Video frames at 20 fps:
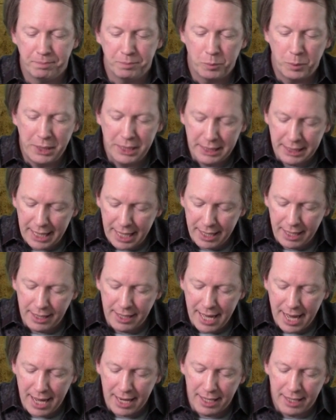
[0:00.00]
We said
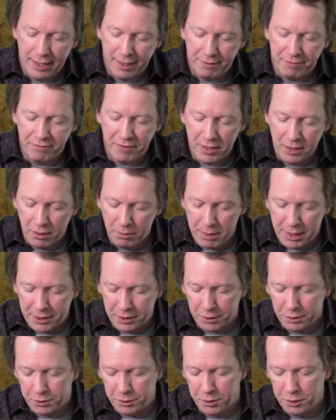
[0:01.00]
that the
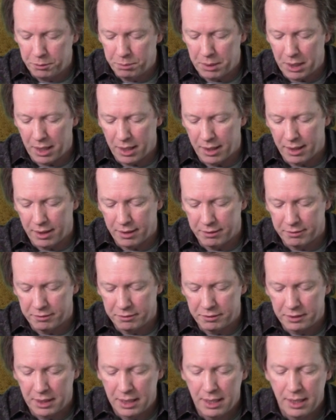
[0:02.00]
fundamental group
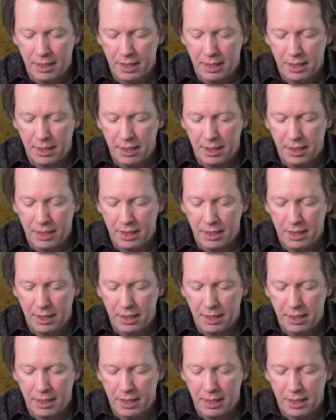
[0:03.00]
of